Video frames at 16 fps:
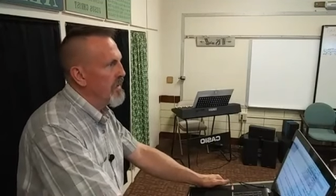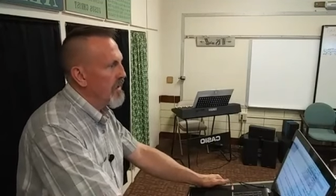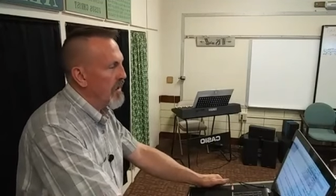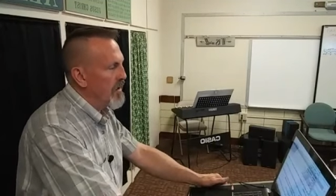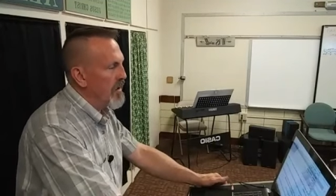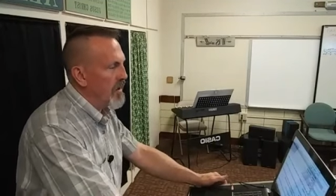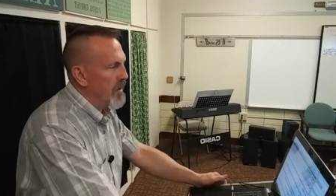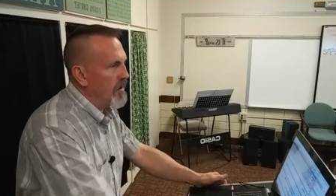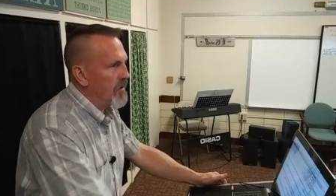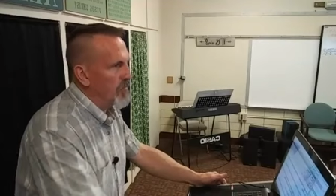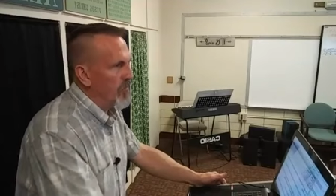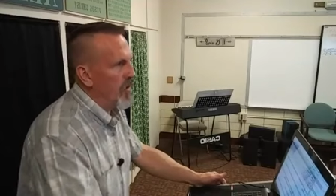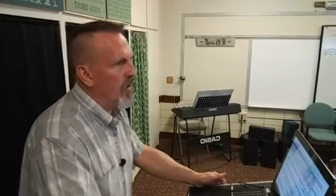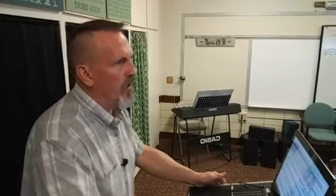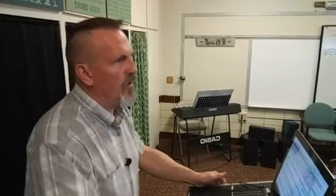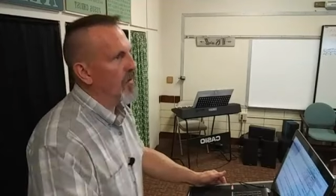I
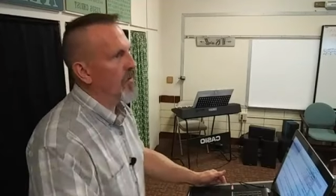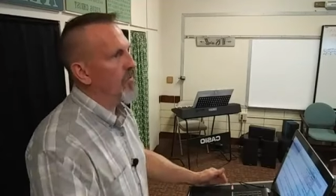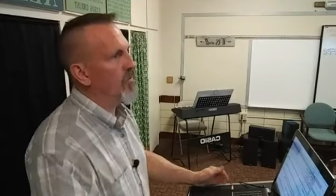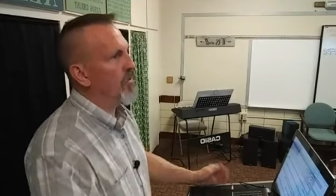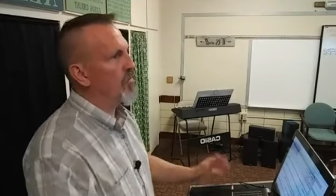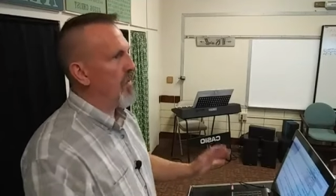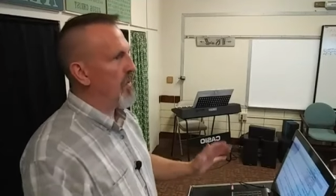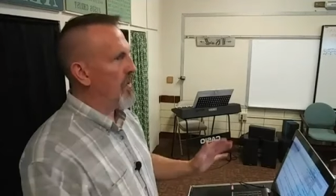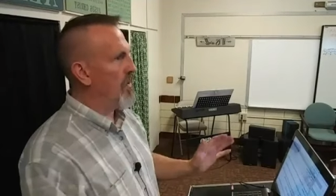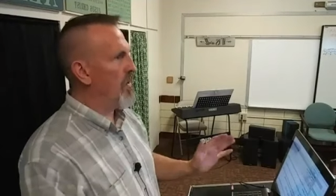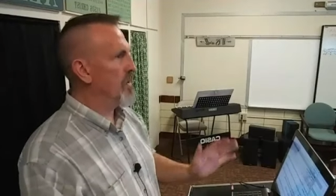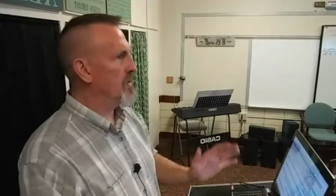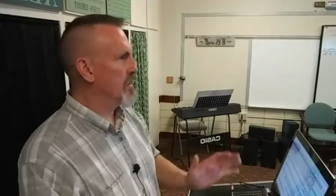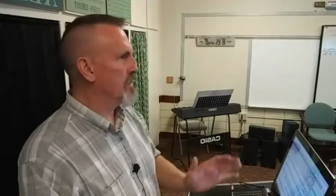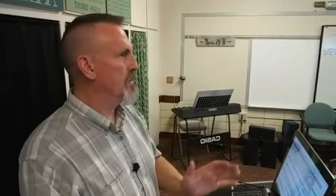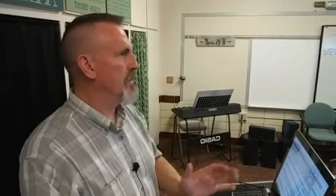argue with Paul,
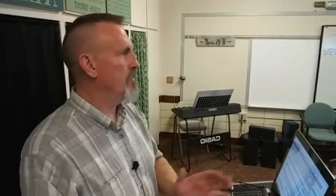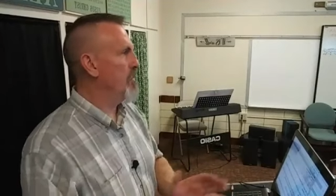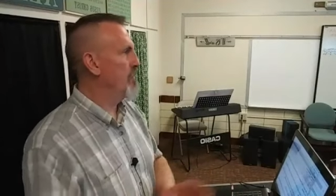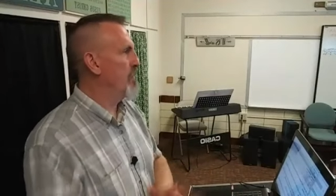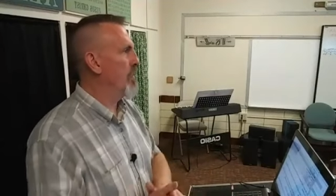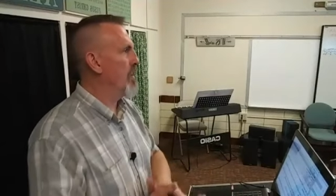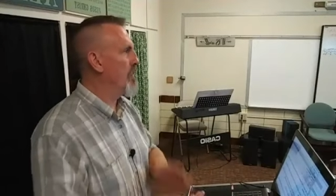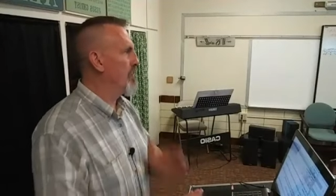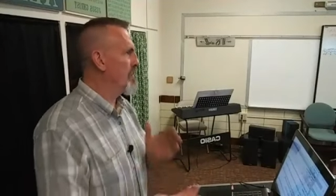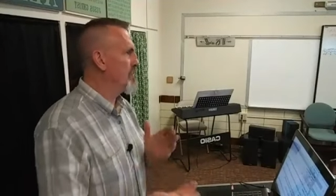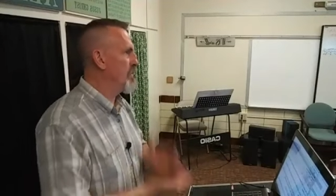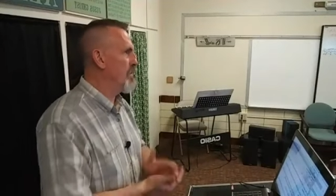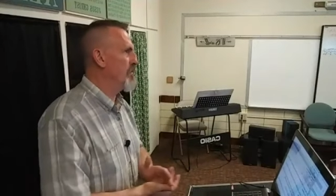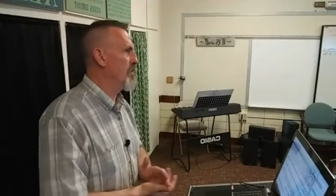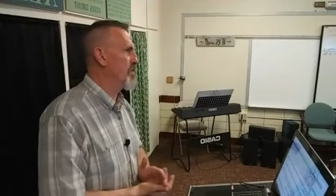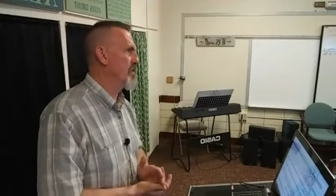as I said before, I'm the
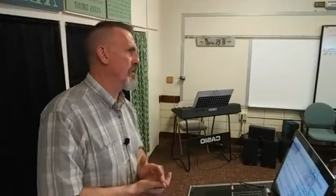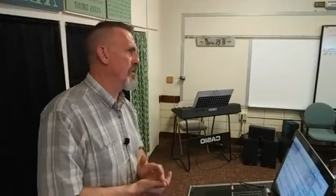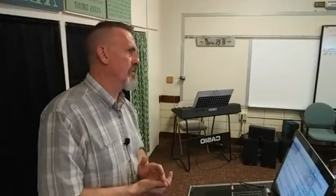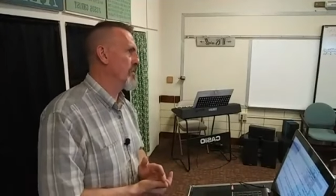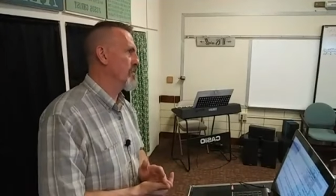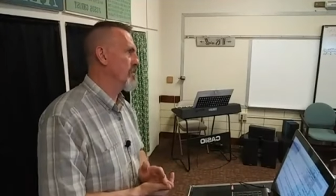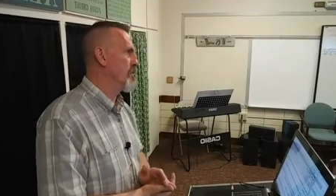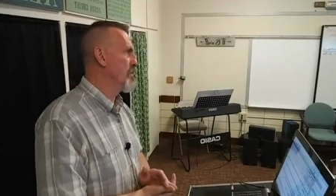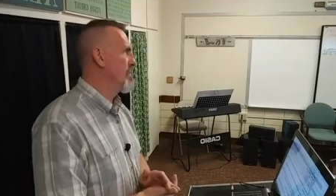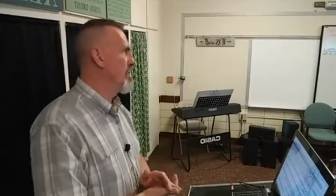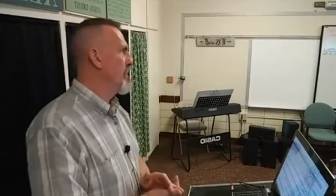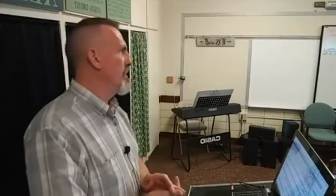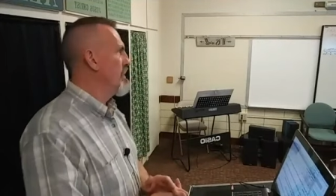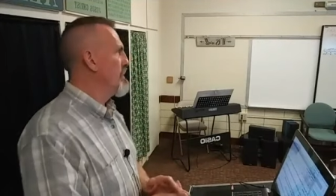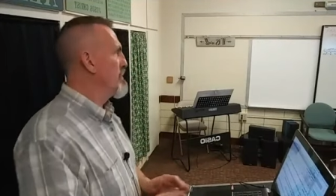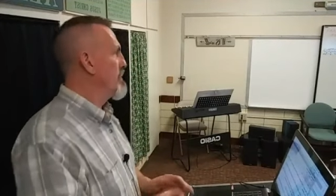chief of sinners.
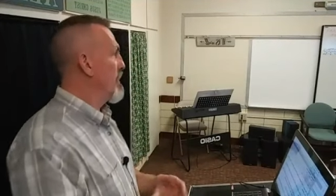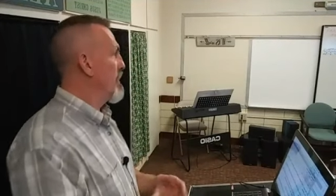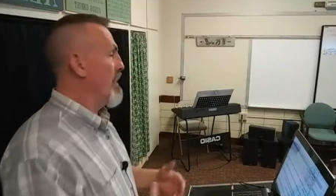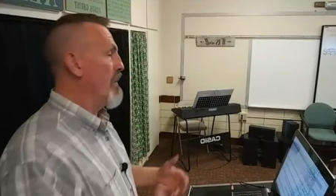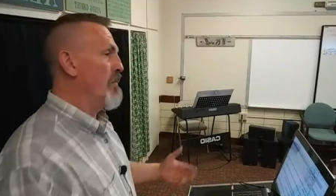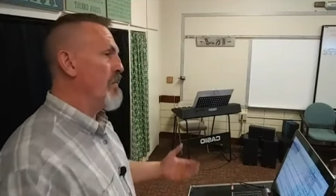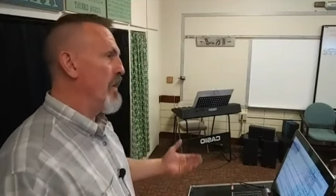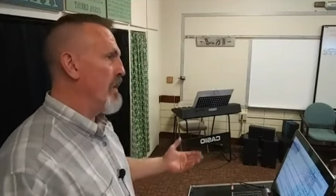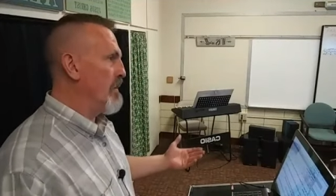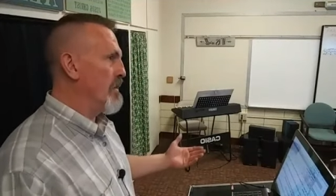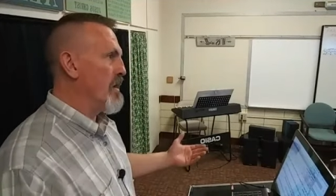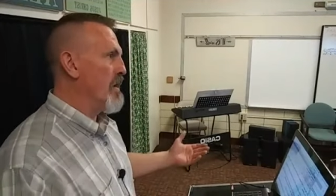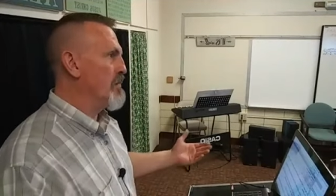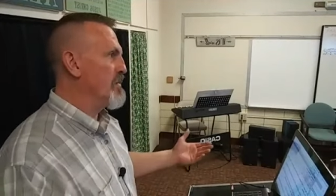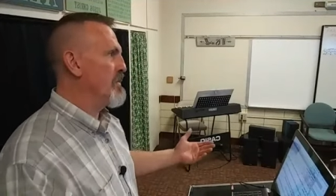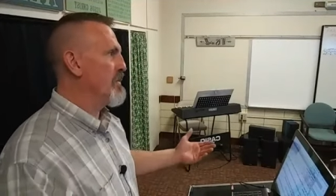So now I'm not in
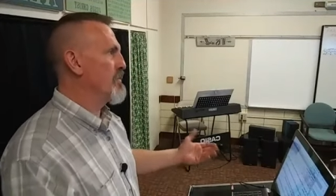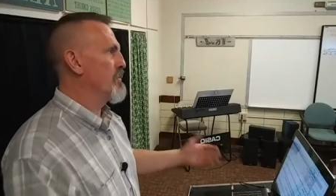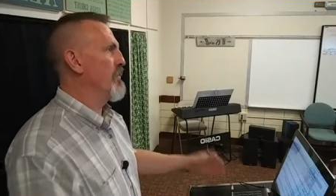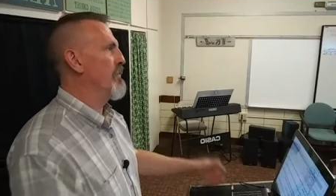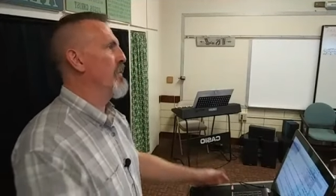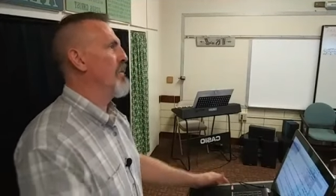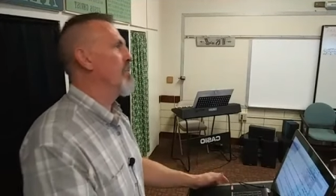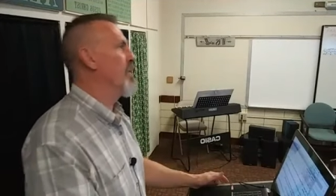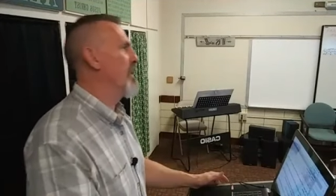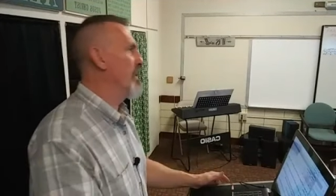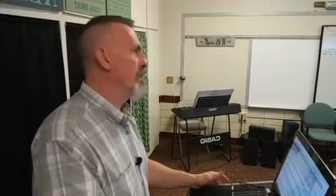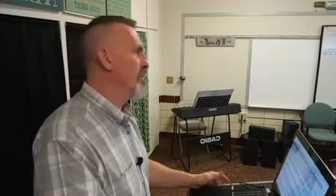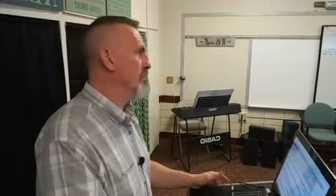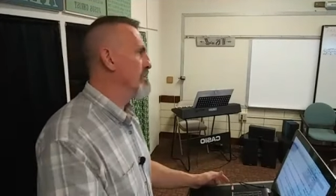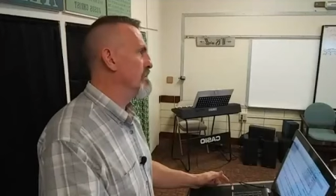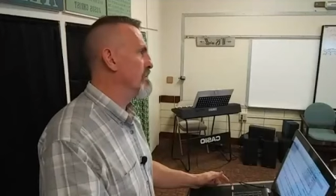competition with
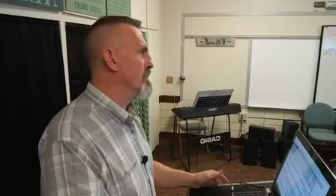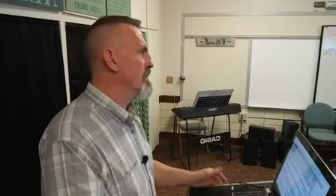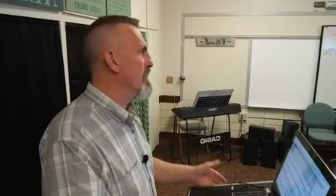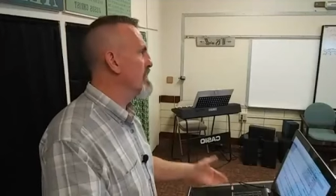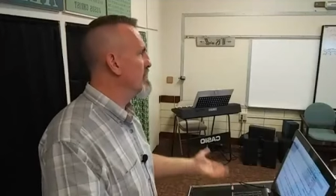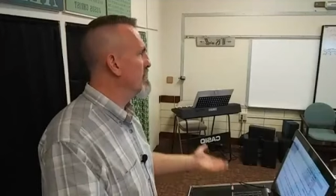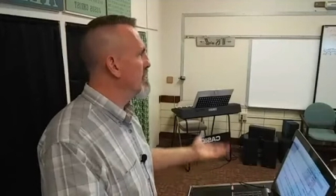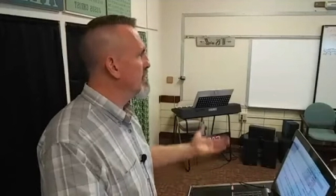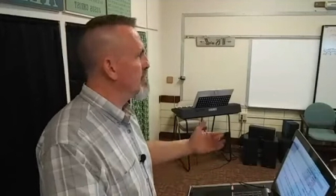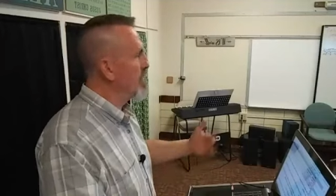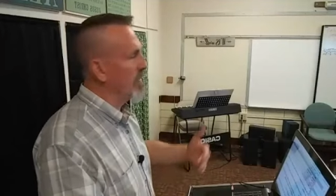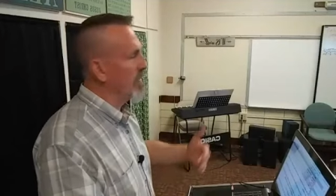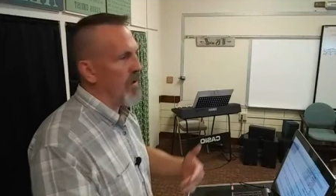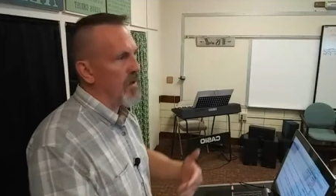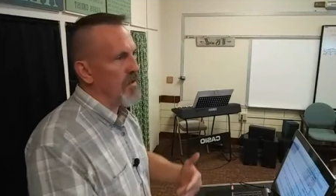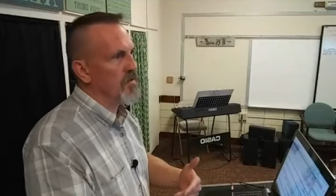anybody. Christ is
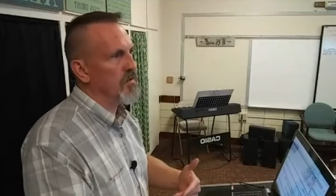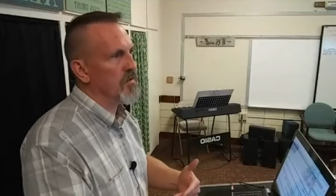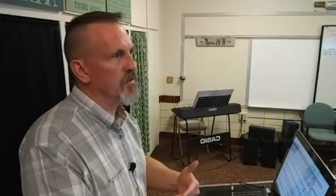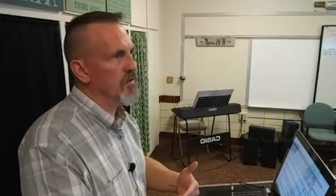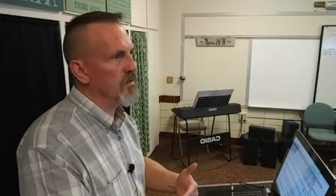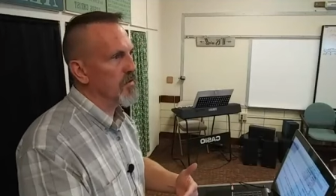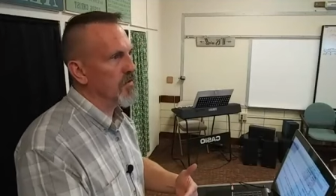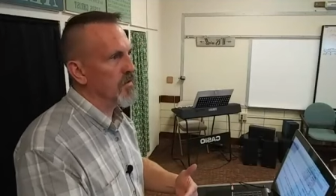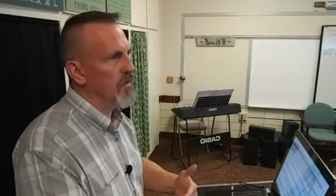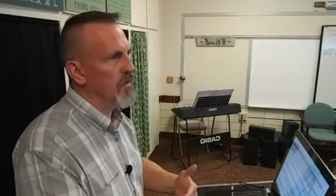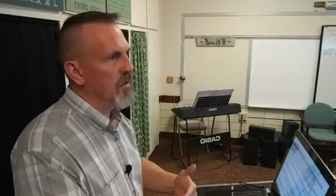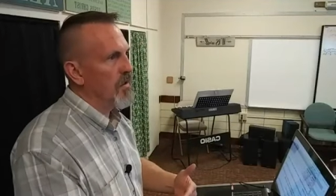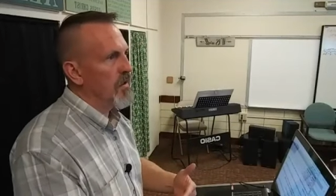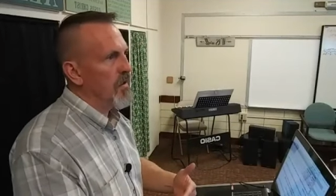my righteousness.